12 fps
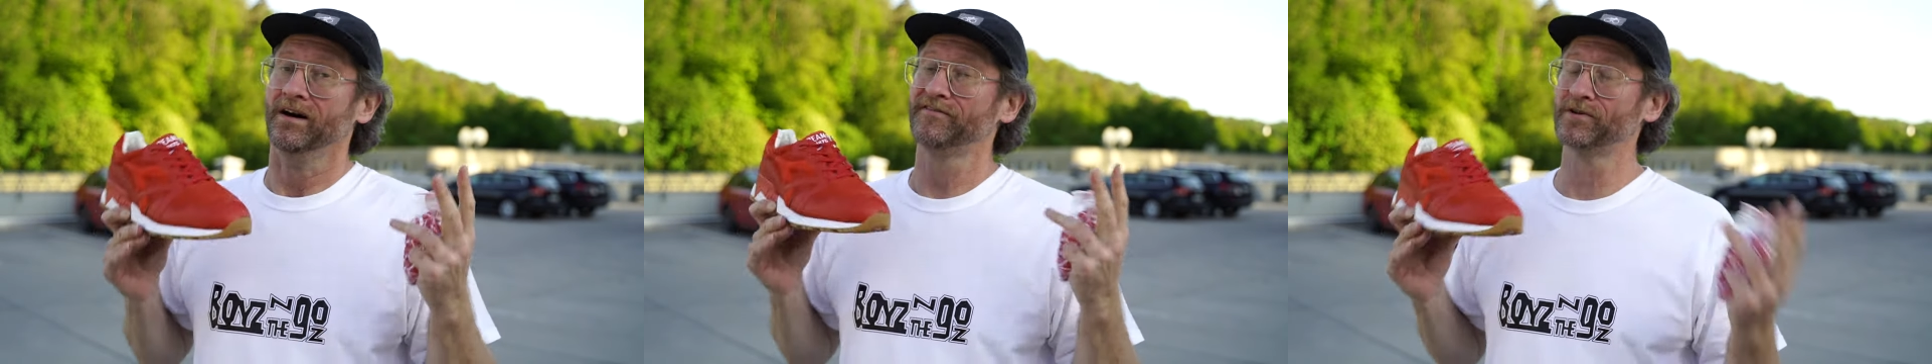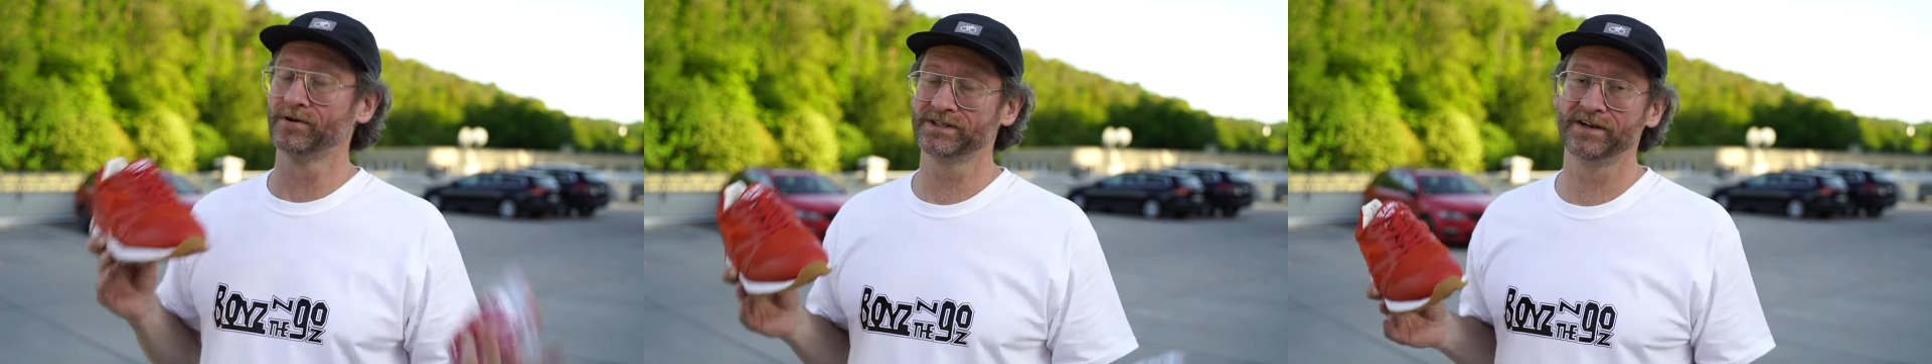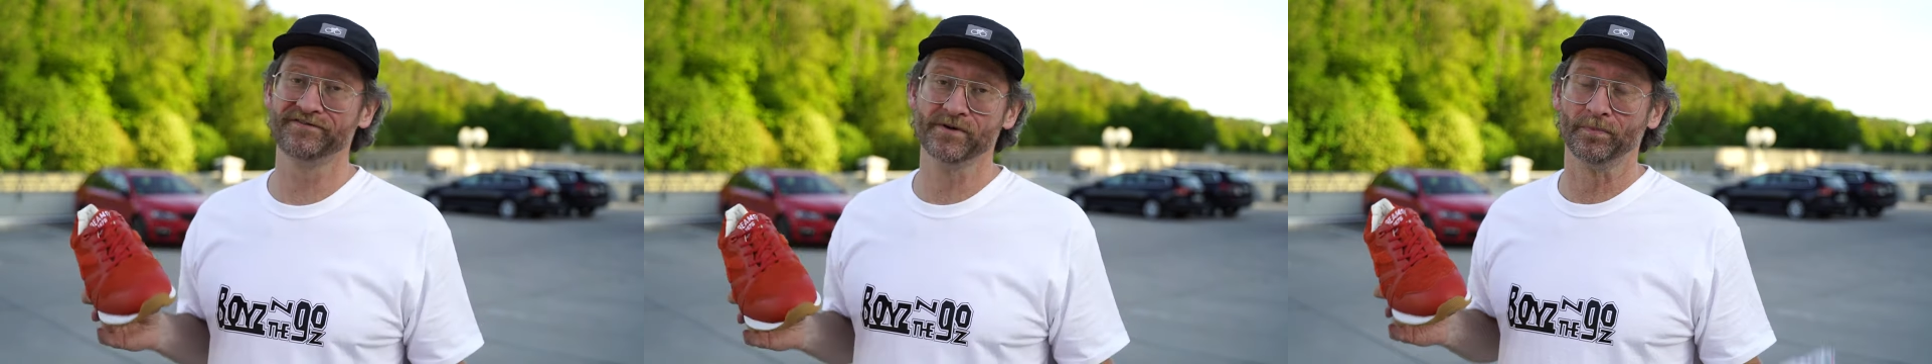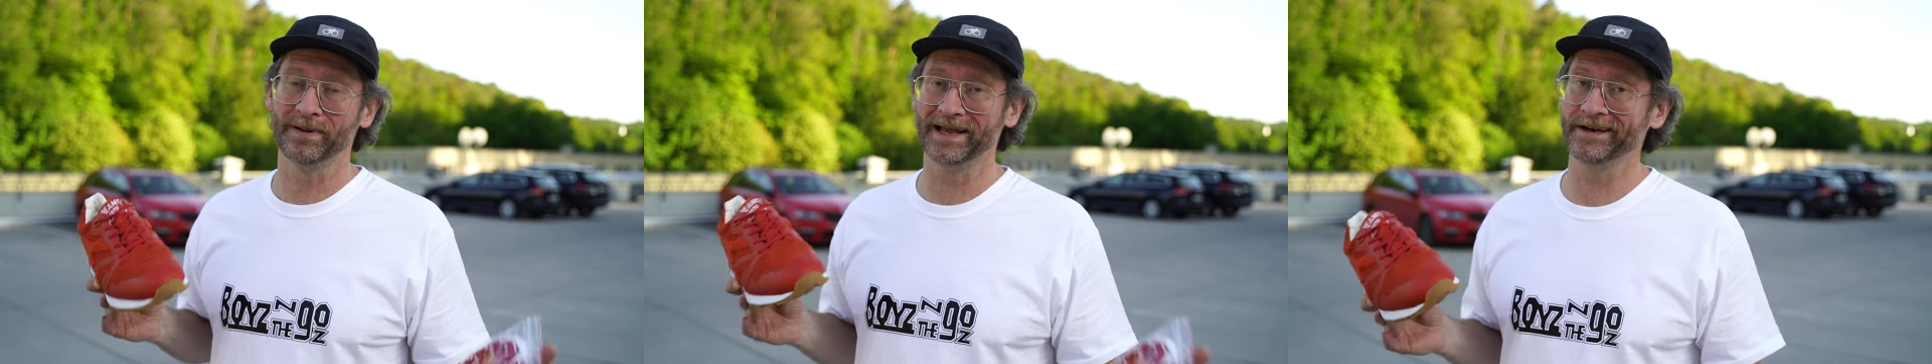Of course if you're
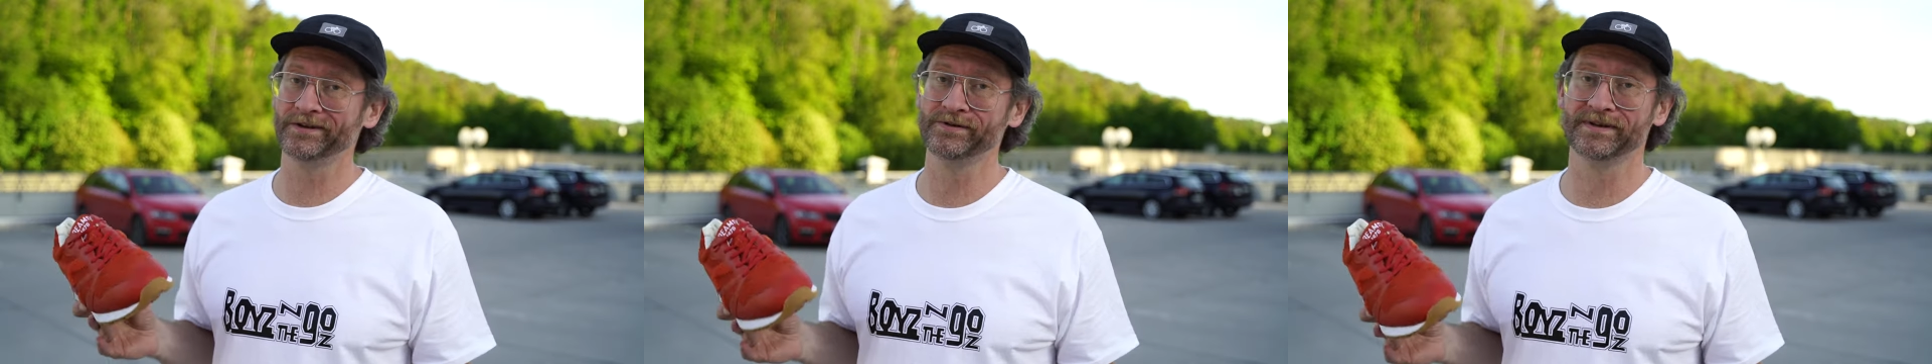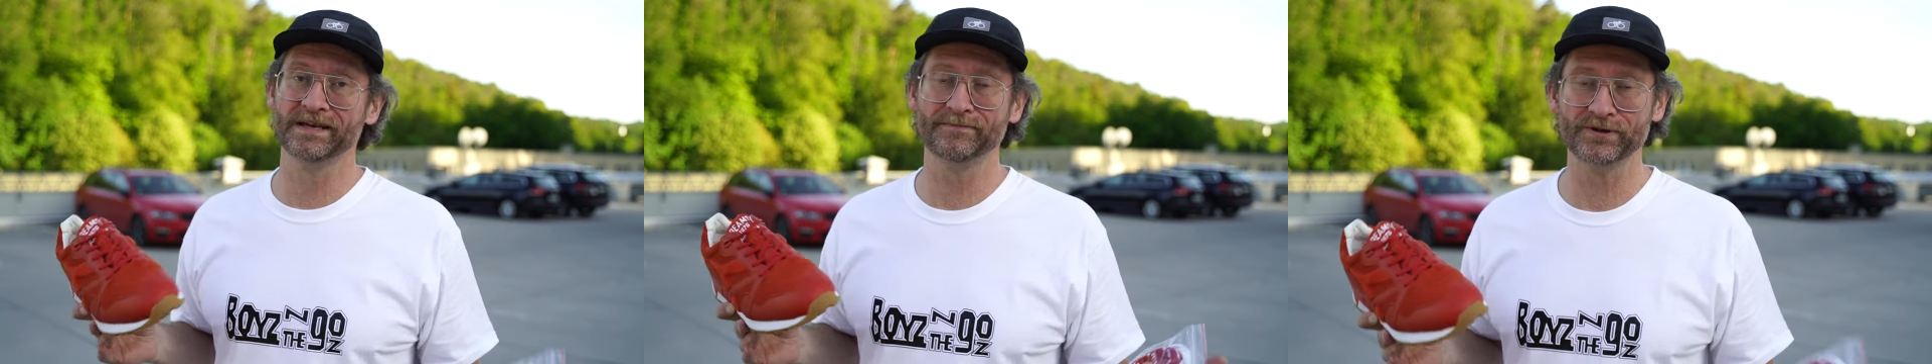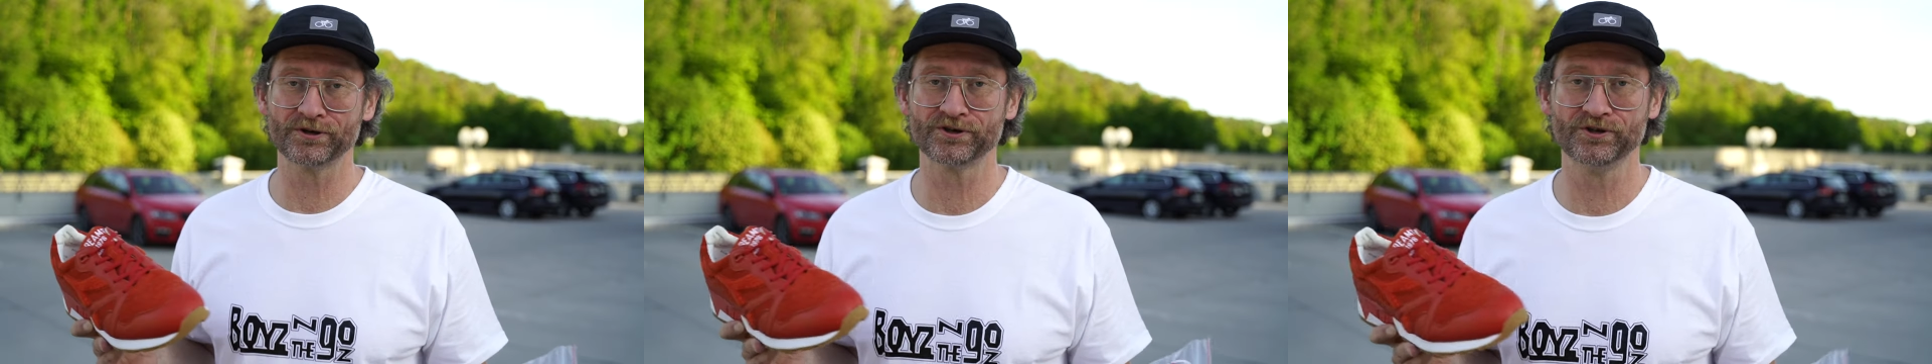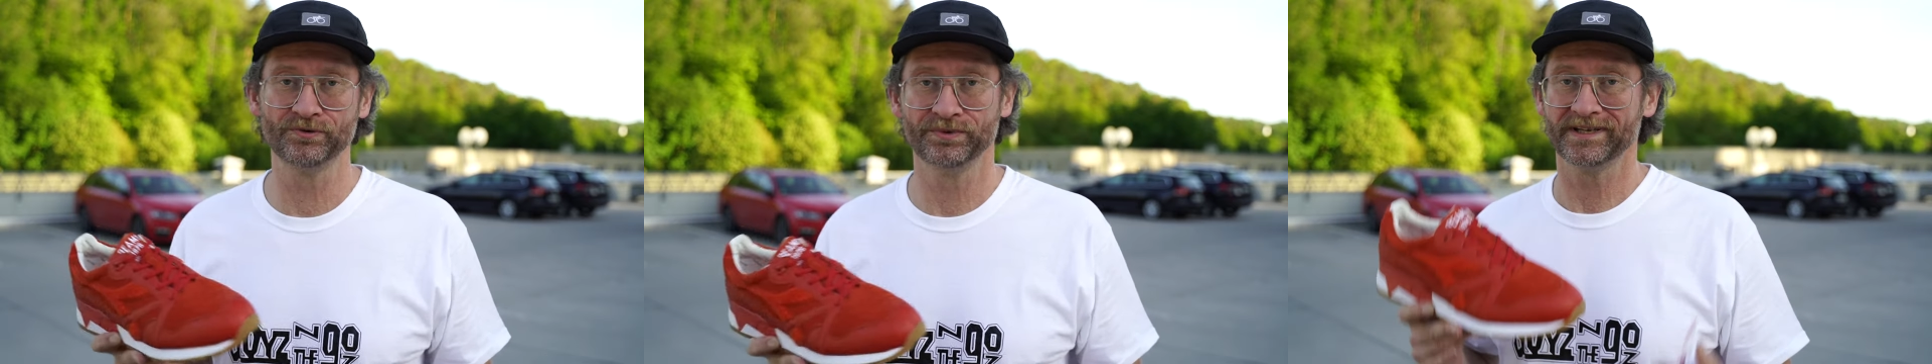planning to keep the
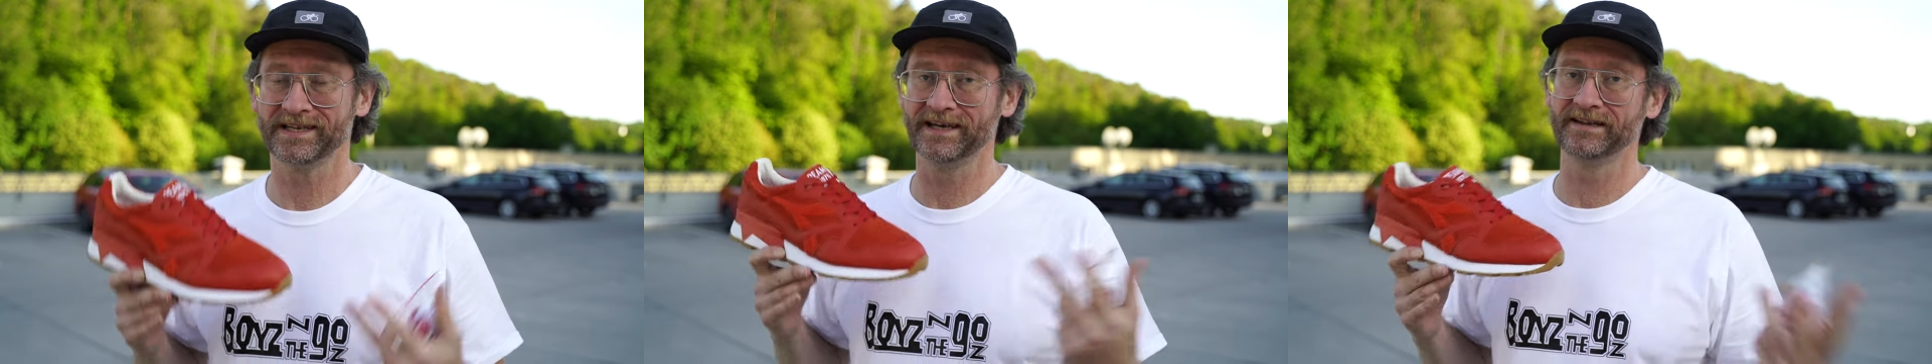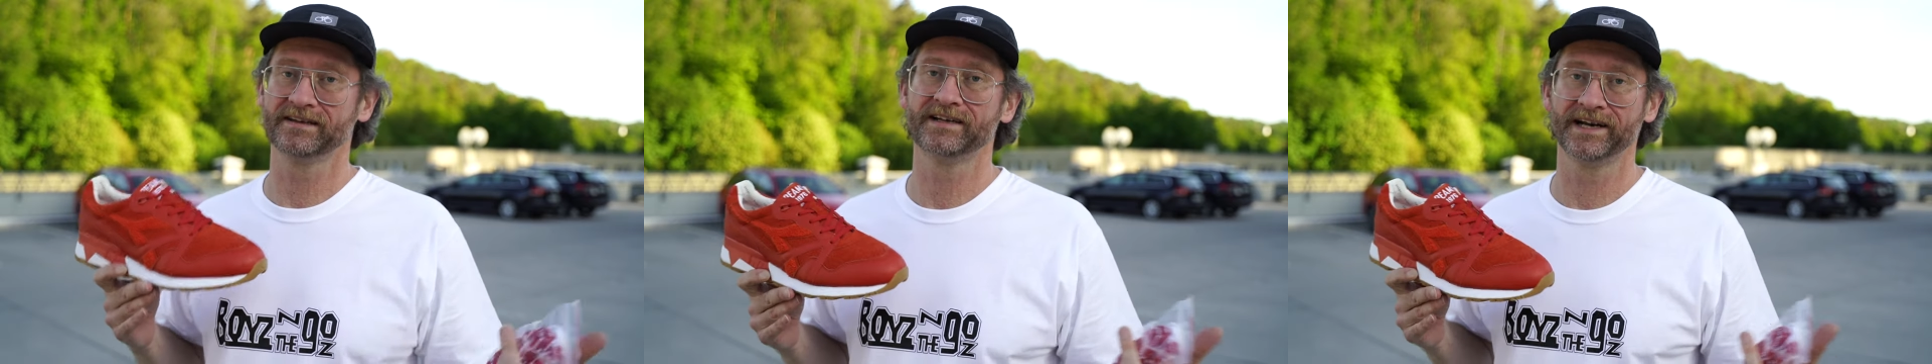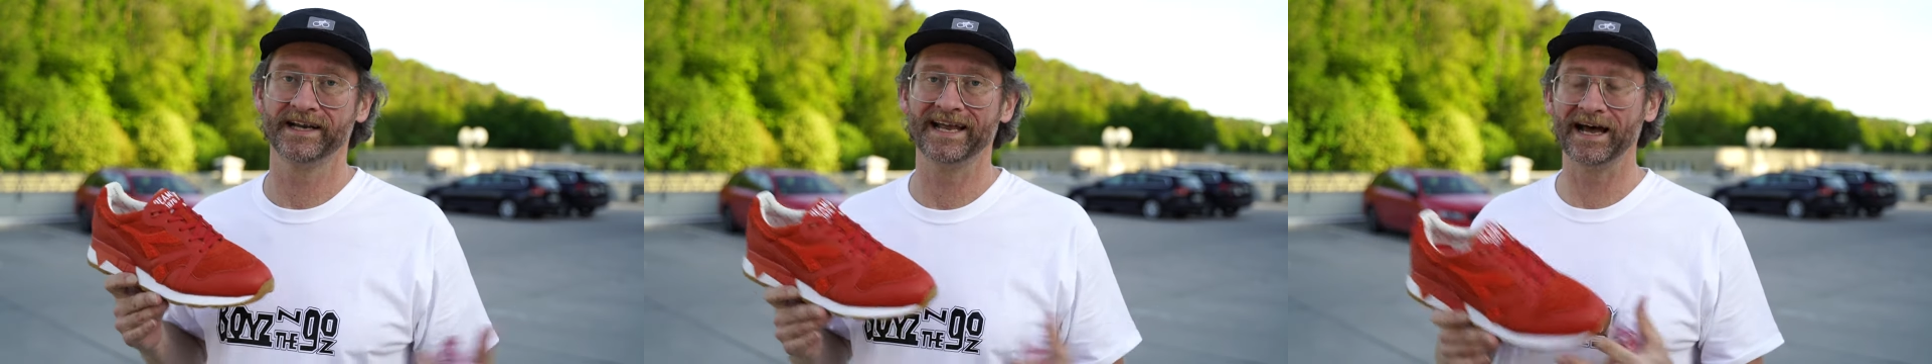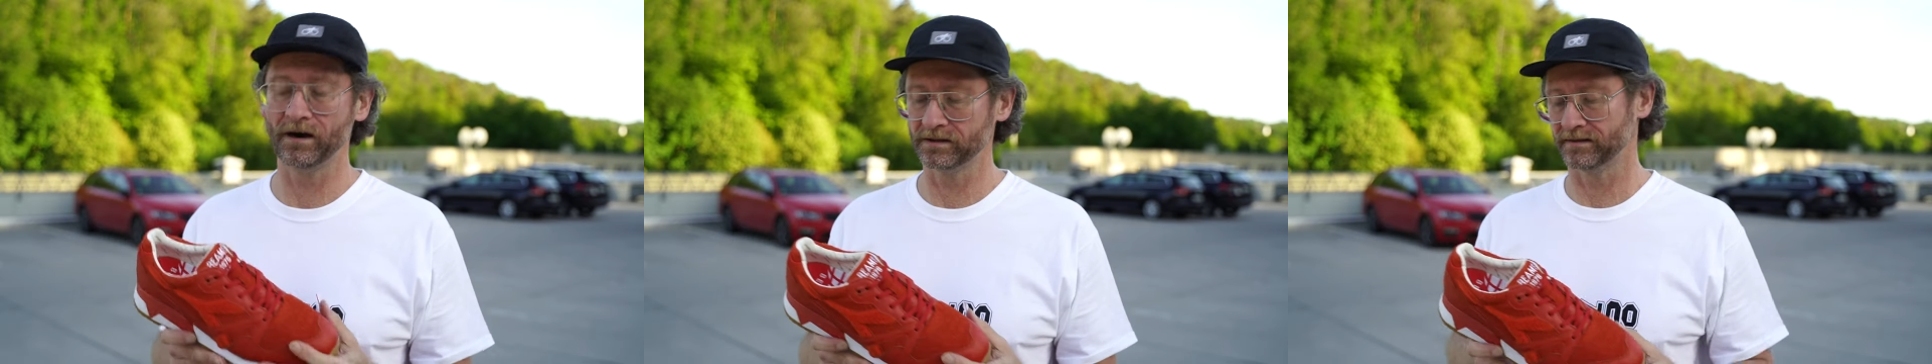shoe you can cut it
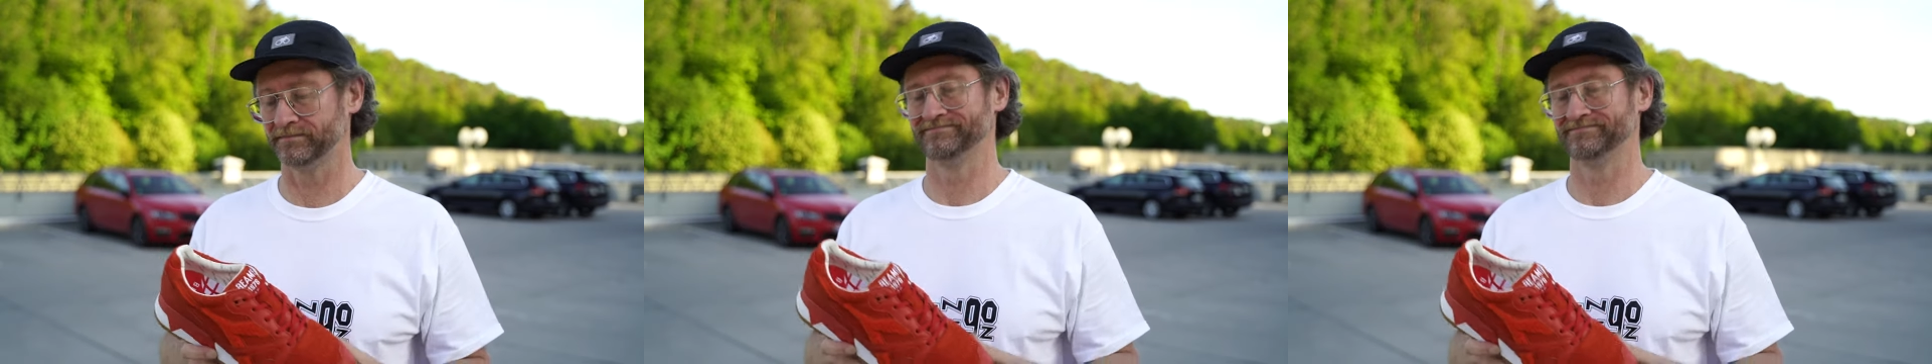out.